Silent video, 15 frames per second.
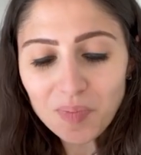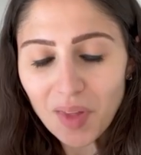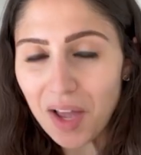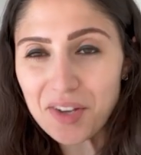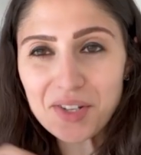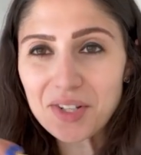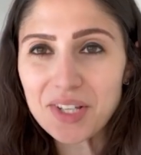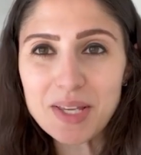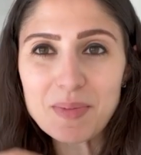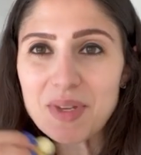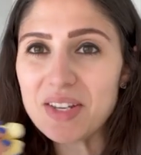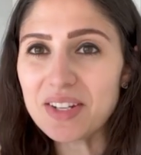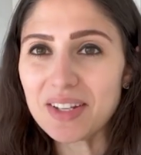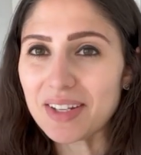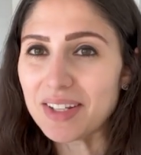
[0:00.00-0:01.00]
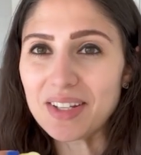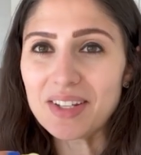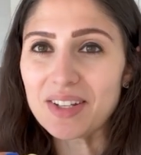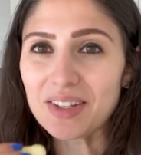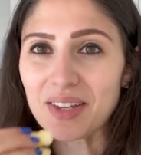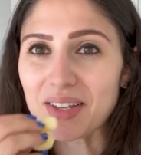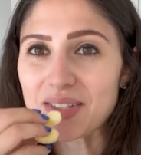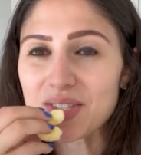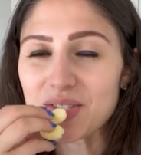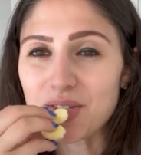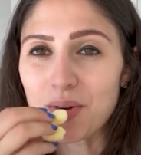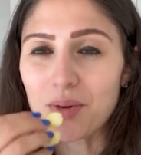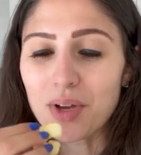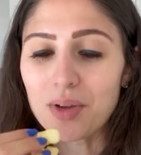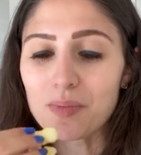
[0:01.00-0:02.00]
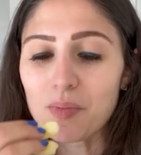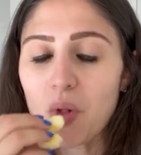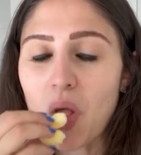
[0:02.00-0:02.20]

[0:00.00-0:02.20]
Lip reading: I could keep eating and eating this, so good.